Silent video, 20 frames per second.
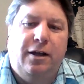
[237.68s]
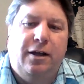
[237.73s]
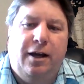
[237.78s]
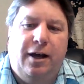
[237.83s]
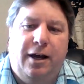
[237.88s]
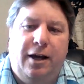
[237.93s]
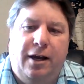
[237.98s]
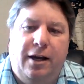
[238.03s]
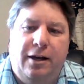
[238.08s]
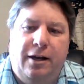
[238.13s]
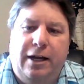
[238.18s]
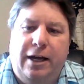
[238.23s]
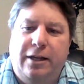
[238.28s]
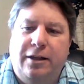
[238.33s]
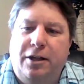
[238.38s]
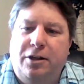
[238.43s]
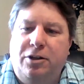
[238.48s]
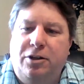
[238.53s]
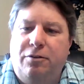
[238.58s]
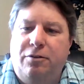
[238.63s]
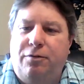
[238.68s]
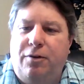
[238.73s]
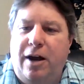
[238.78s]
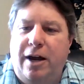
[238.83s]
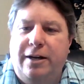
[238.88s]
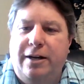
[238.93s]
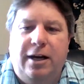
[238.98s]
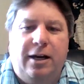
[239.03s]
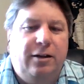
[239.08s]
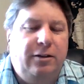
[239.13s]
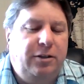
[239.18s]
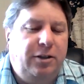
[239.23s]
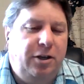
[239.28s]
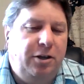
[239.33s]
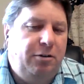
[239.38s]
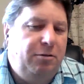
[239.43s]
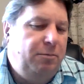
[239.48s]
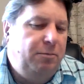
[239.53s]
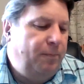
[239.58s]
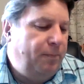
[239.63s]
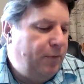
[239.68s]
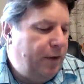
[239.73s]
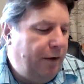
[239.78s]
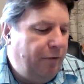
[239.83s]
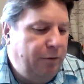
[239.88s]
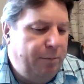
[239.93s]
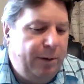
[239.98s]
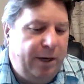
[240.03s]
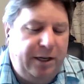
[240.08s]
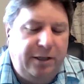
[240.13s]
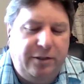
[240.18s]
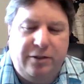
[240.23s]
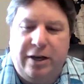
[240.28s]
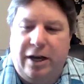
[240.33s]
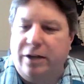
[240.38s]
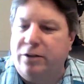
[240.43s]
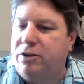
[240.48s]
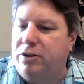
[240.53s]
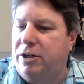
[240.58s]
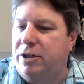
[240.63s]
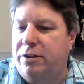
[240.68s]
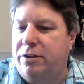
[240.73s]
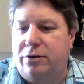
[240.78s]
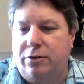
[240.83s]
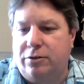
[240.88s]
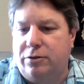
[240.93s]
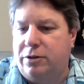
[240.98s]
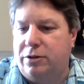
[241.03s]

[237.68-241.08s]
And then you find out, everybody's got issues.